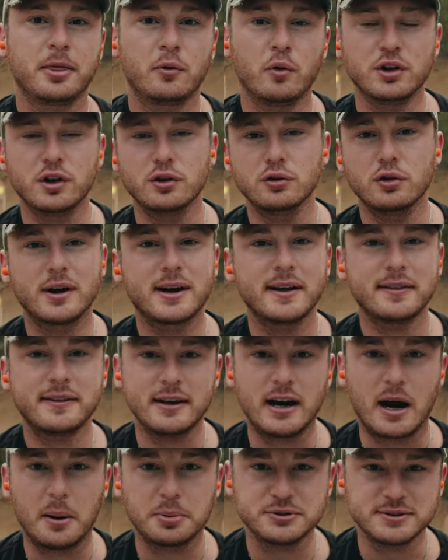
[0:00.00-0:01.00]
When you look at
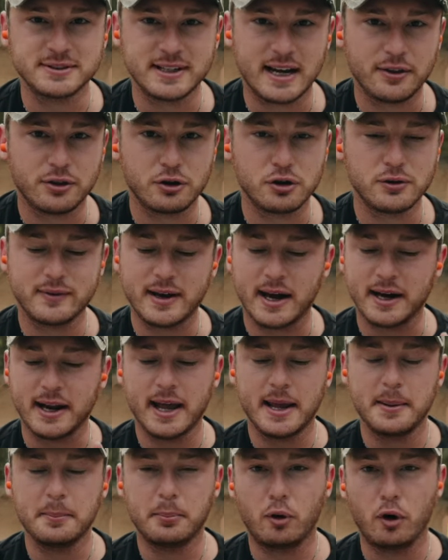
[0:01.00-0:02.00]
the options out there, you've got
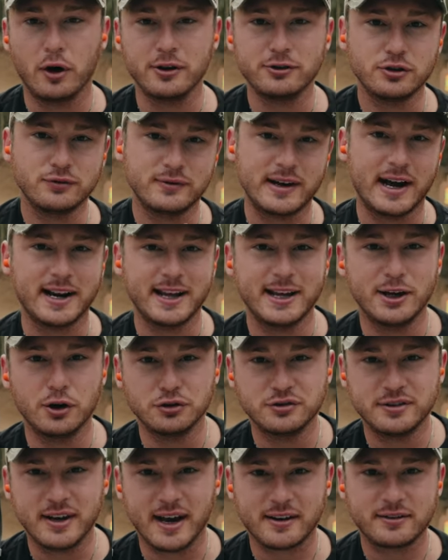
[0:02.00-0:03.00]
Aimpoints, you've got
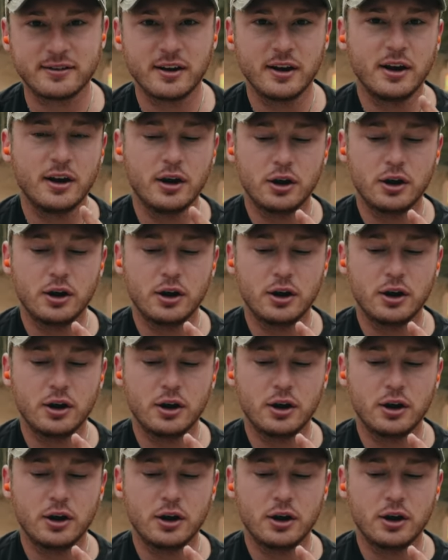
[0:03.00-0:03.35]
EOTEX,